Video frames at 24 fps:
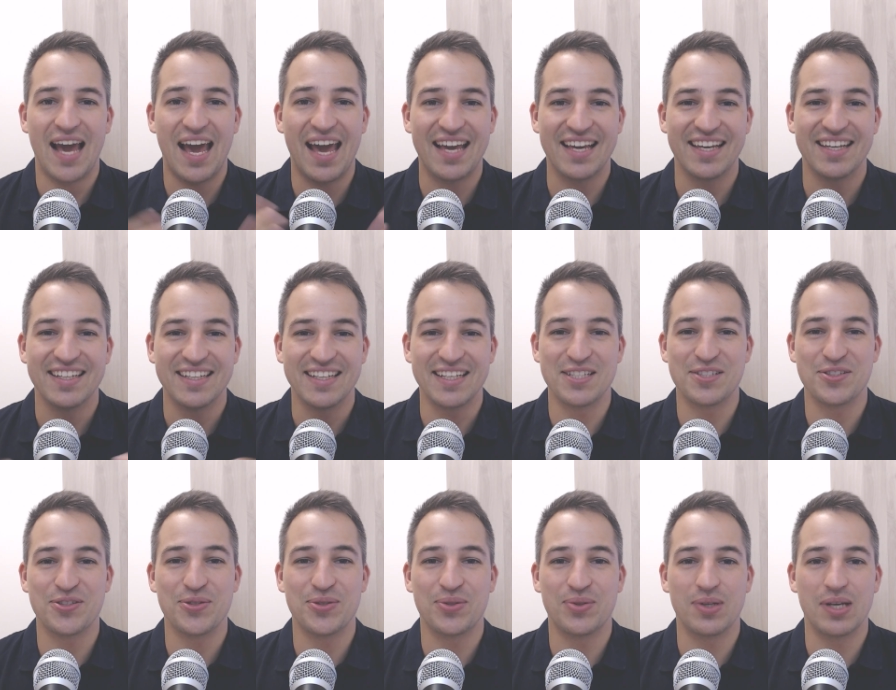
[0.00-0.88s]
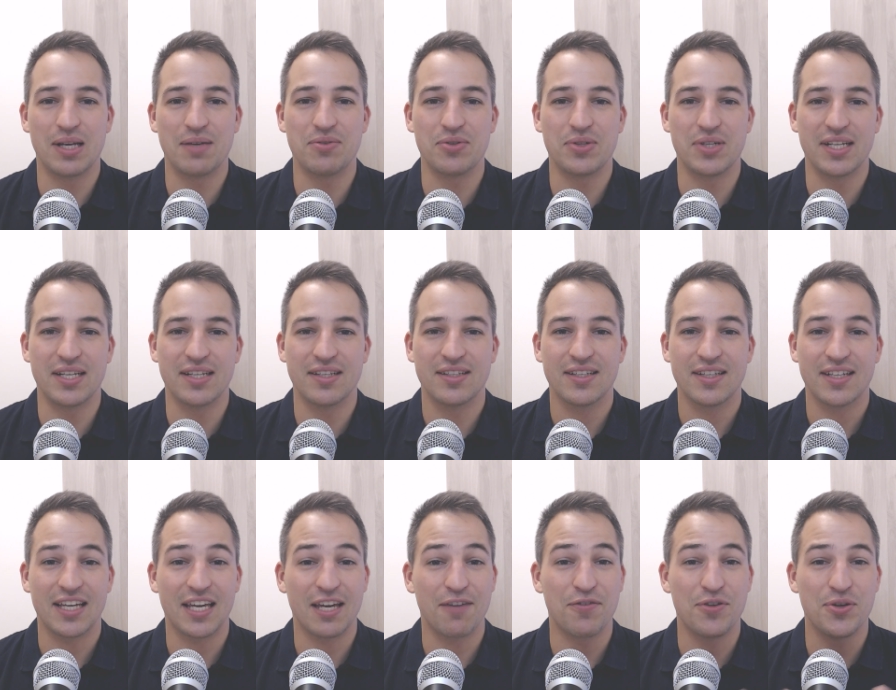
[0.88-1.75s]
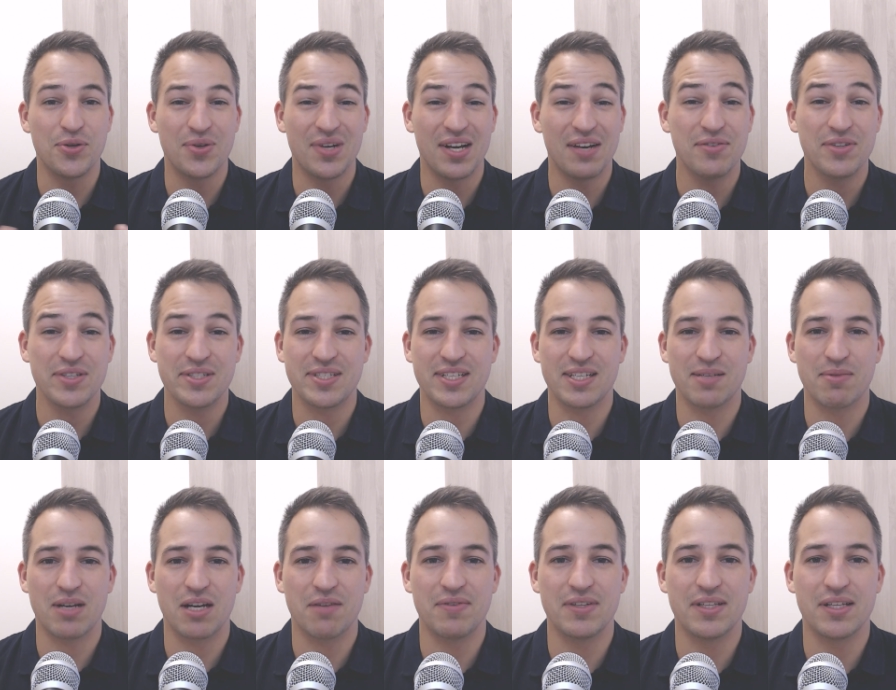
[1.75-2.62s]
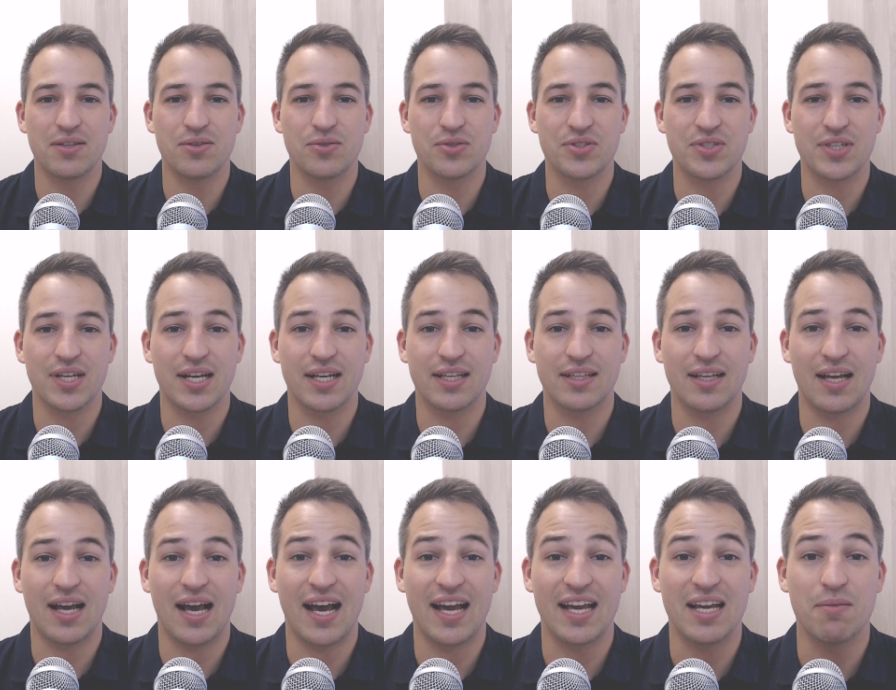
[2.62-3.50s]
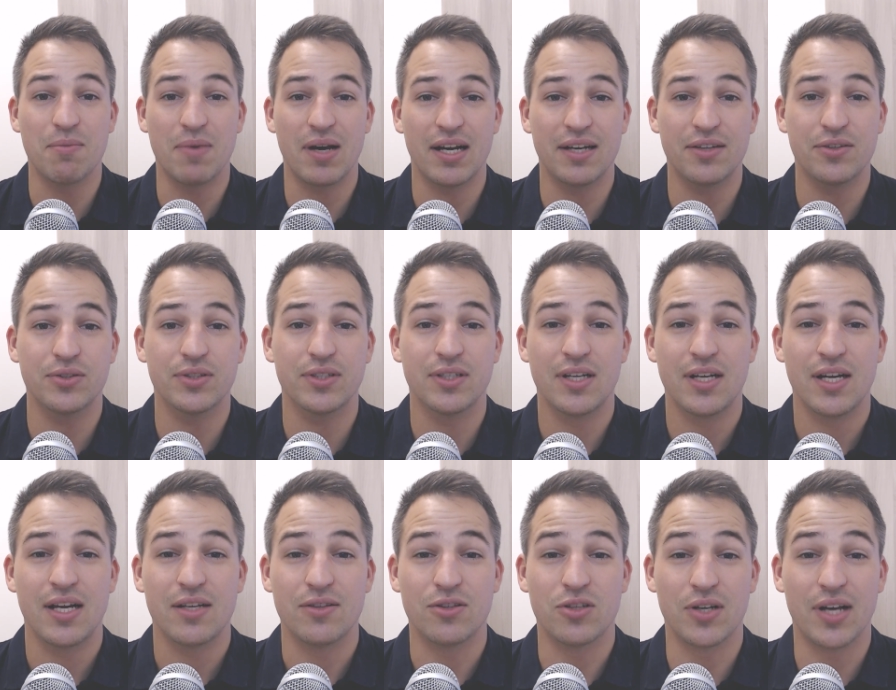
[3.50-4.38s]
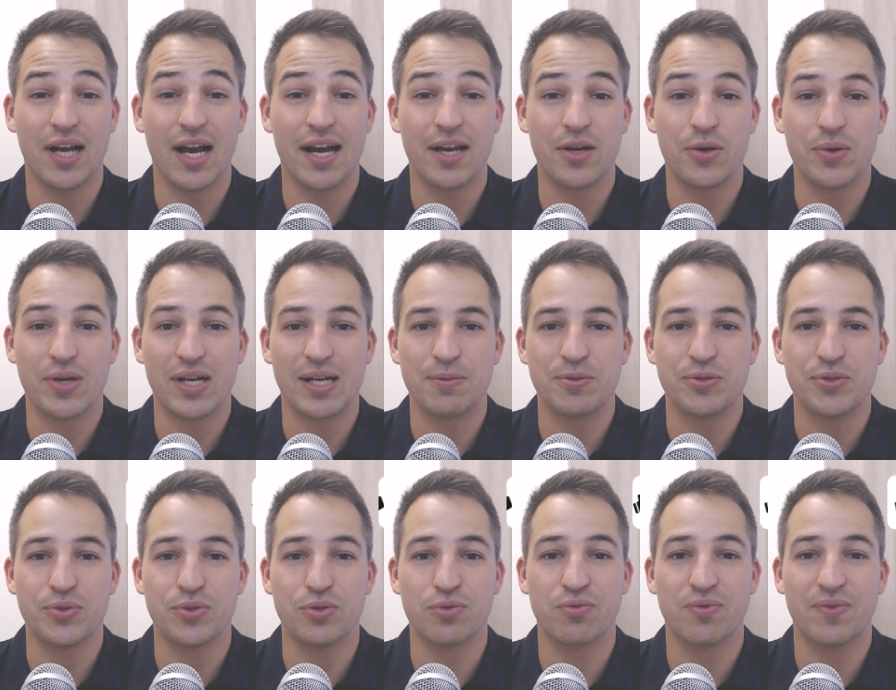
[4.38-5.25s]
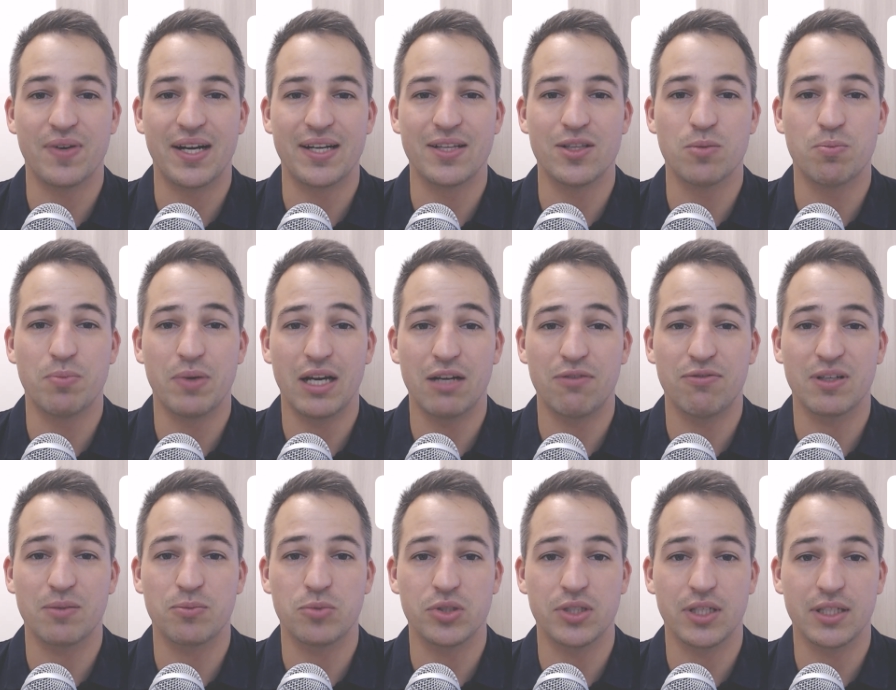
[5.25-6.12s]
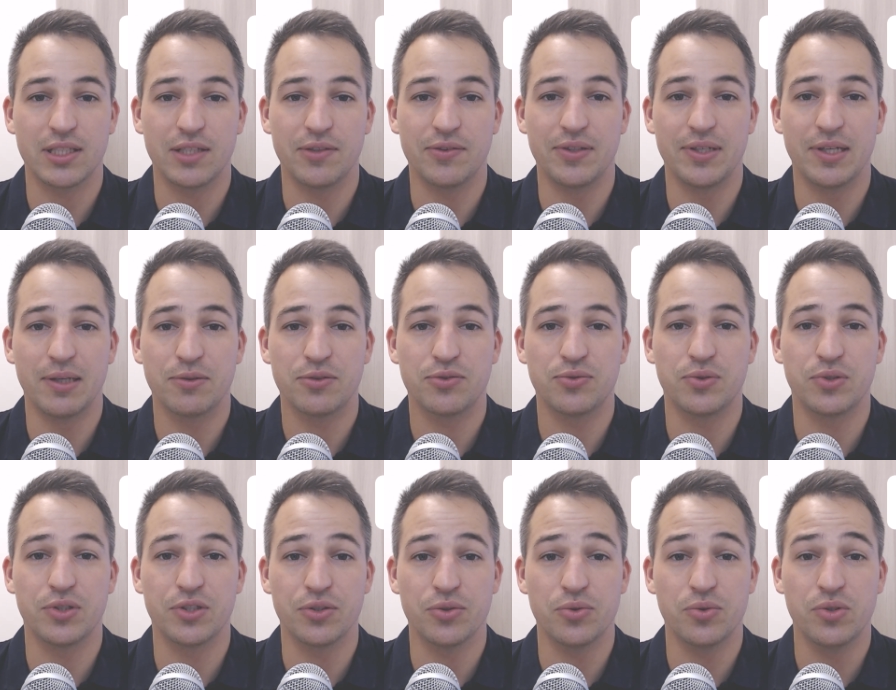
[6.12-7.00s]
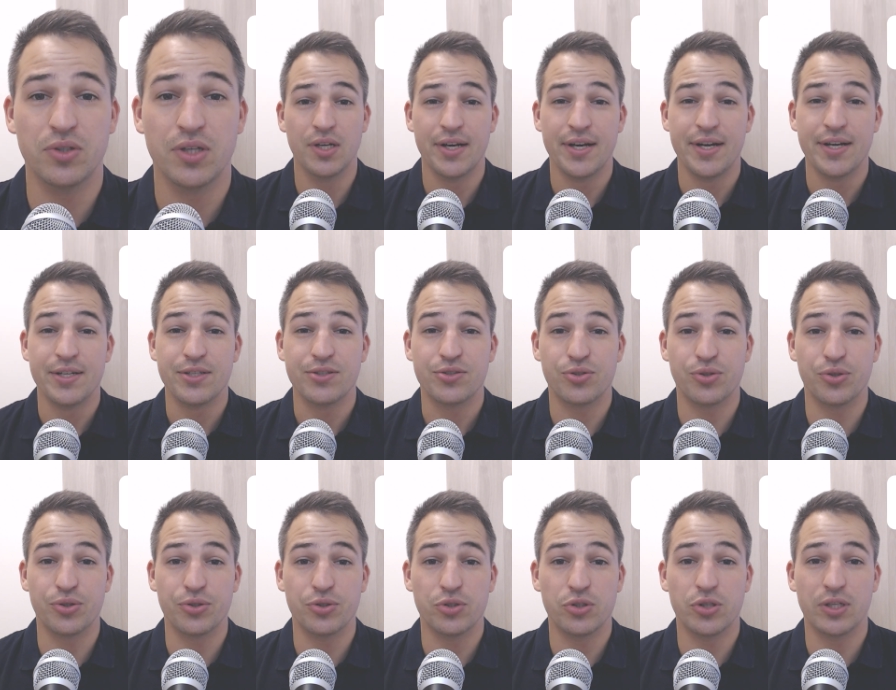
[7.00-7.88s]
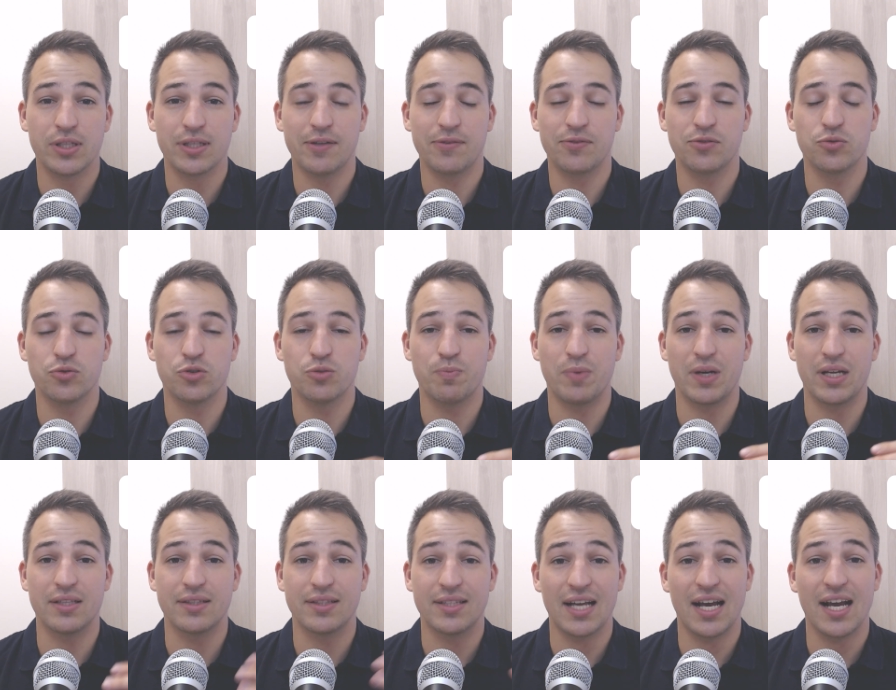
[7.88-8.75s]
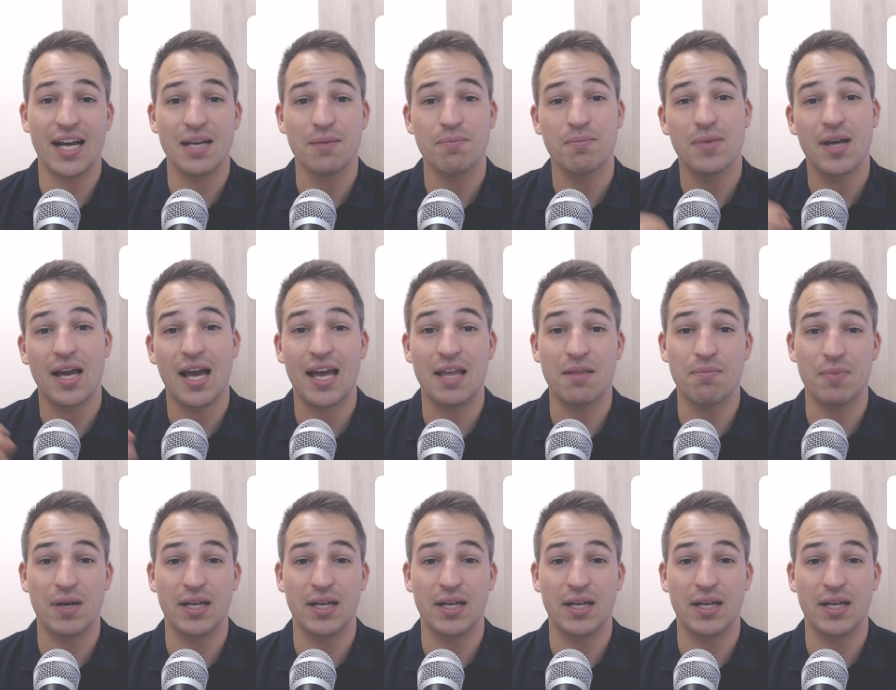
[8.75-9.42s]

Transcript: Hey, it's good to have you here. If you haven't seen my videos yet, I am Aaron, the guy who helps you to find the perfect productivity apps for you, so you don't have to spend time and